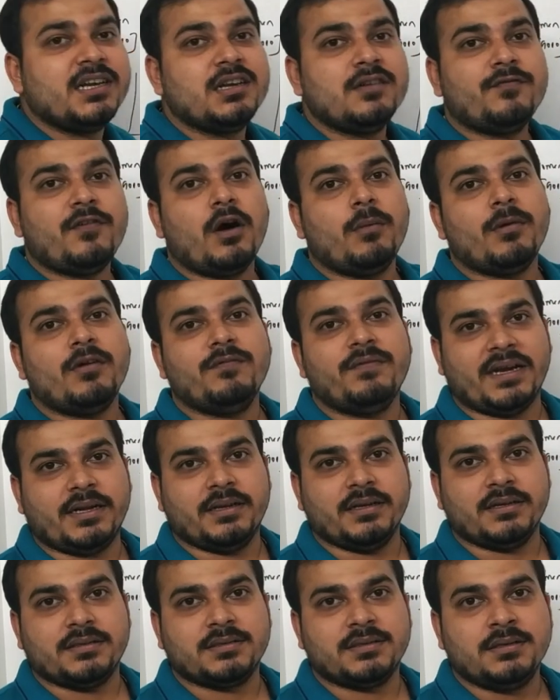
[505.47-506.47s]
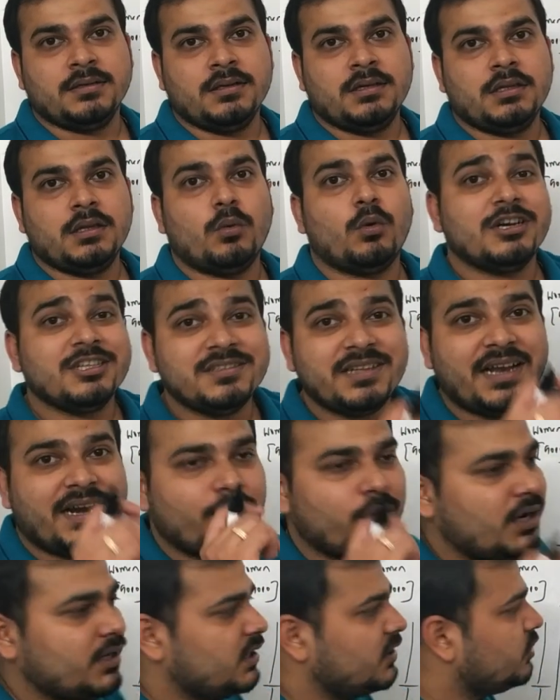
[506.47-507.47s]
in form of vectors. Now, what is the
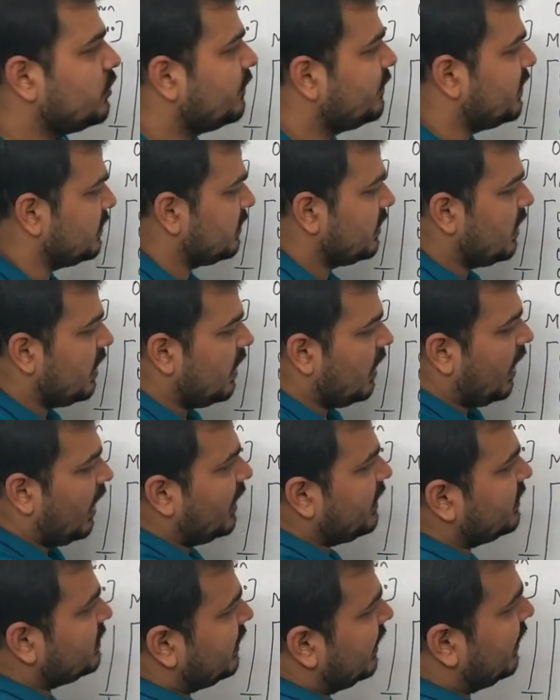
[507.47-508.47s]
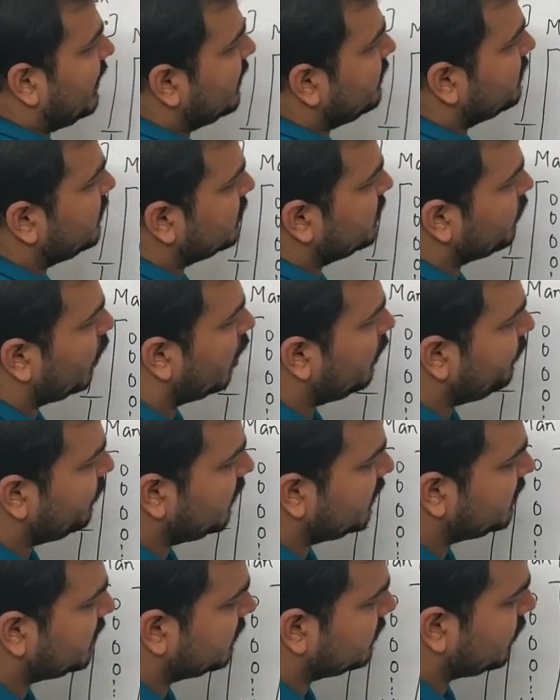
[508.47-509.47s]
advantage of this? Understand, guys, this all
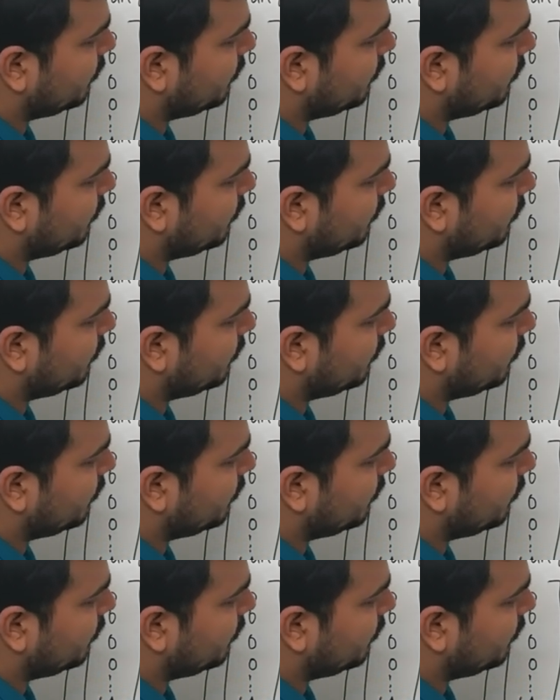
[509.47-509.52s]
features,